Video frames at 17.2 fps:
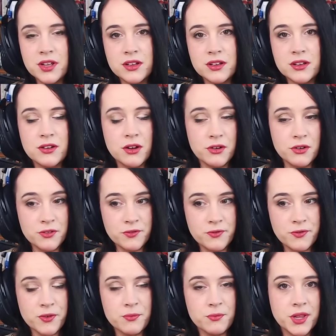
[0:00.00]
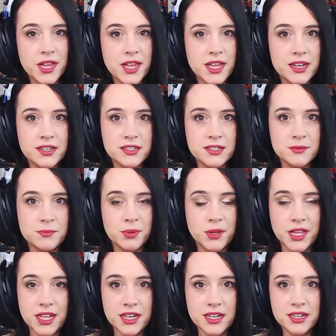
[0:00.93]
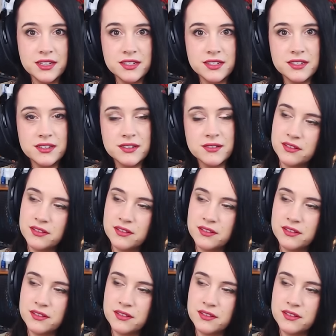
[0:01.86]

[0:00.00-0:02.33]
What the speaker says: go from planet to planet.